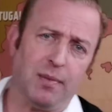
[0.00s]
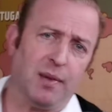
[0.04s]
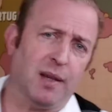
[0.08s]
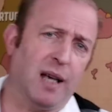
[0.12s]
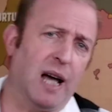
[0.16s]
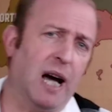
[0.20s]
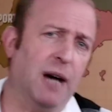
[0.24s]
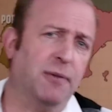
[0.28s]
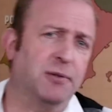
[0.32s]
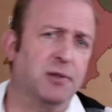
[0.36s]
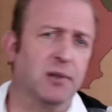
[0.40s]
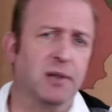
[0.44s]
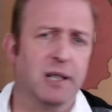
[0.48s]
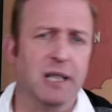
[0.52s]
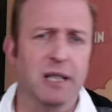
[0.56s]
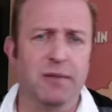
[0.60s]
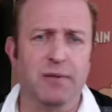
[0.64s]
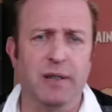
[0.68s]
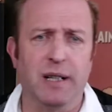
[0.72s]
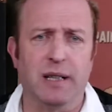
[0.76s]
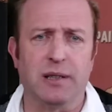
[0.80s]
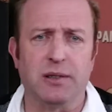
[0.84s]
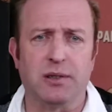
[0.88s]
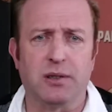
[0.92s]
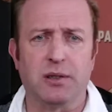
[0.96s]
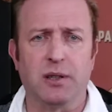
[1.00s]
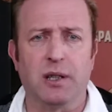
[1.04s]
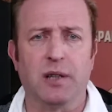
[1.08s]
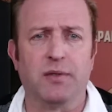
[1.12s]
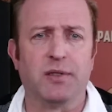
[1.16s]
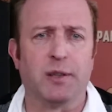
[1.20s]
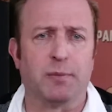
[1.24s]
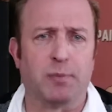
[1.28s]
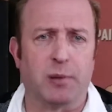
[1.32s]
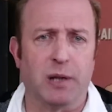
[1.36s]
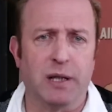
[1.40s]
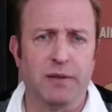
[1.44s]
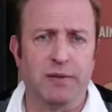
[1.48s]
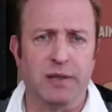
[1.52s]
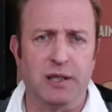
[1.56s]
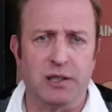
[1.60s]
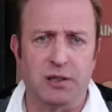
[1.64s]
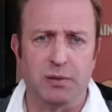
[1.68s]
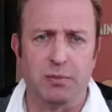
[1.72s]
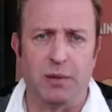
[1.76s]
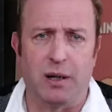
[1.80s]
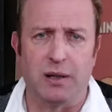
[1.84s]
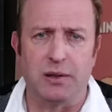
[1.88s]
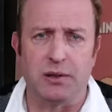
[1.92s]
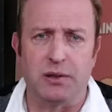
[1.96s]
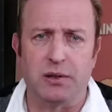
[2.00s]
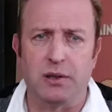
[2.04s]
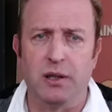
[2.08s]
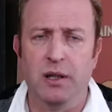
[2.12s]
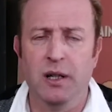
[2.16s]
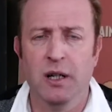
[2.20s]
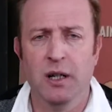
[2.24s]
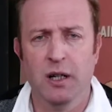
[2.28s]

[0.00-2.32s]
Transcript: After the events of the previous months,